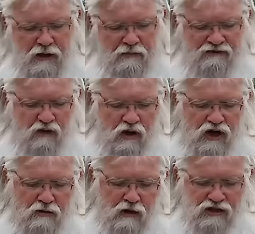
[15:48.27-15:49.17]
before
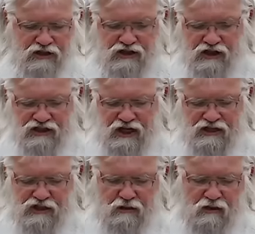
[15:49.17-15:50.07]
commercial
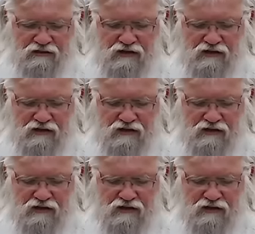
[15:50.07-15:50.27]
success or